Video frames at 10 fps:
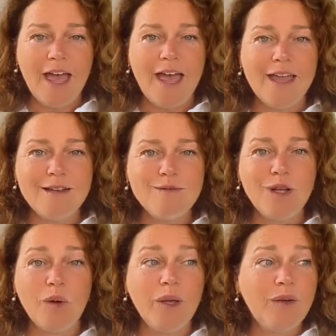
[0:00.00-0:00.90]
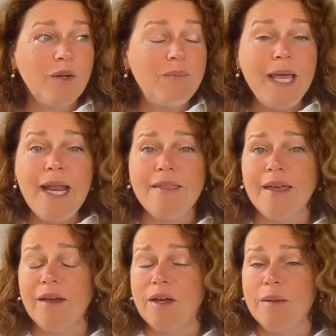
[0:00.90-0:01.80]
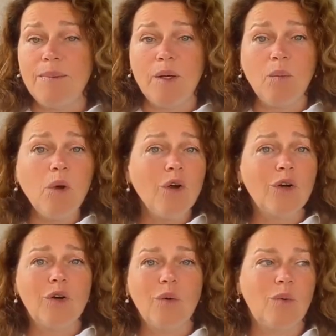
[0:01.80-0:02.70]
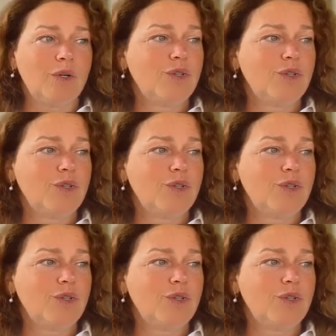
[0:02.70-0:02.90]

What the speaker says: And, it could be anything. It could be work or